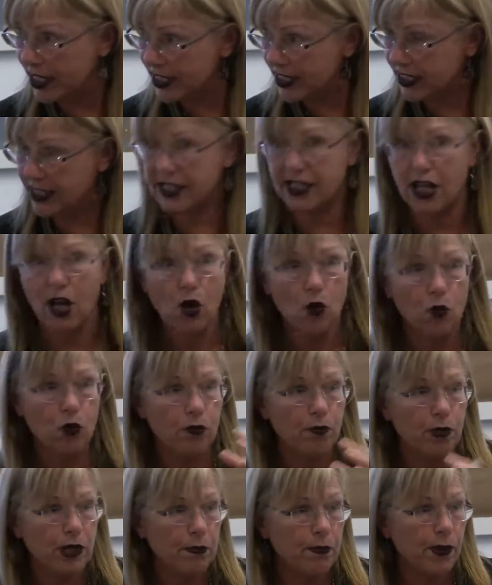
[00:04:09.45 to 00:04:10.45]
risks,
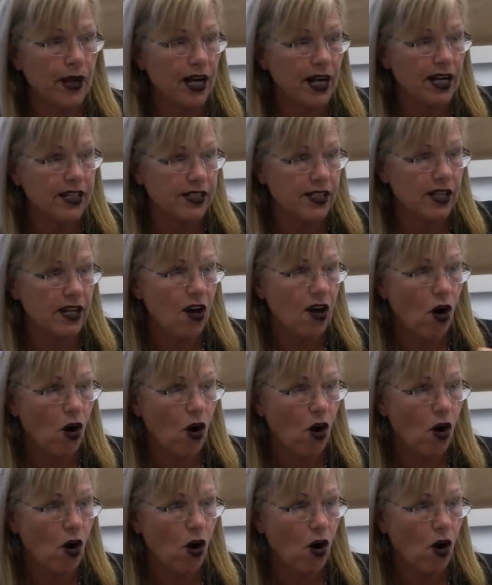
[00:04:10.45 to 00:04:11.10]
would be part